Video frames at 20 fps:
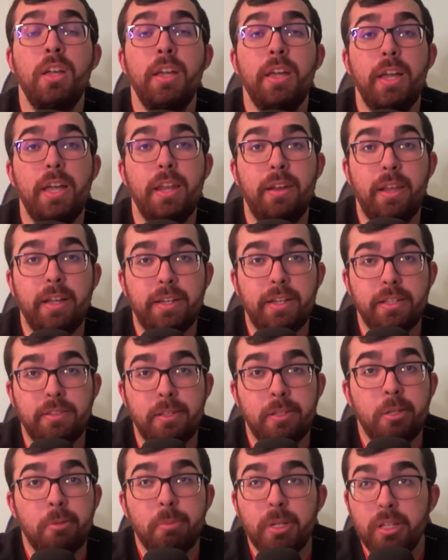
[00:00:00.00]
And like I said
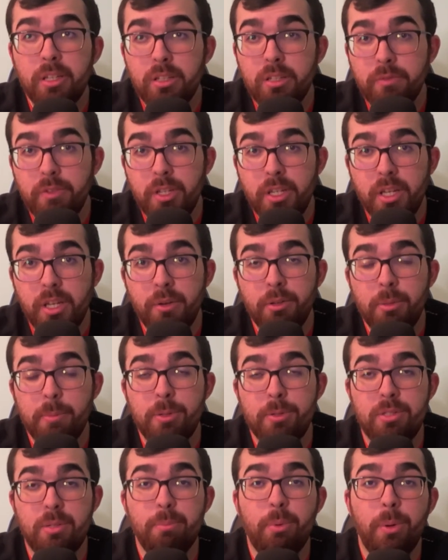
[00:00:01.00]
at the beginning of the video, the
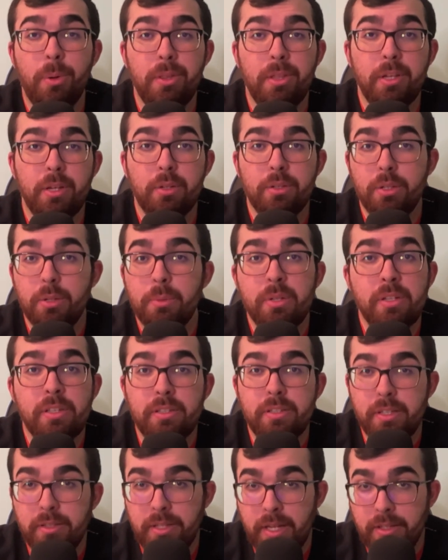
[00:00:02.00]
most important thing you can do
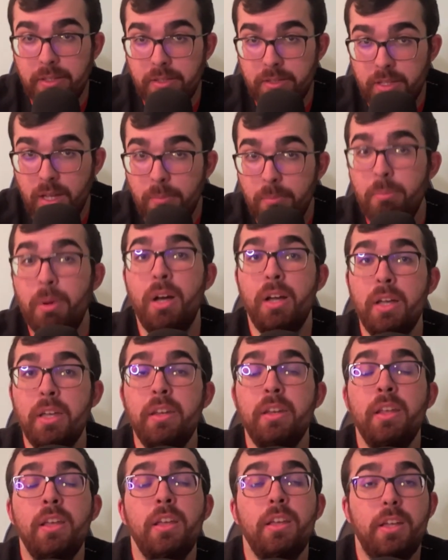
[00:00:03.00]
is hit that sub button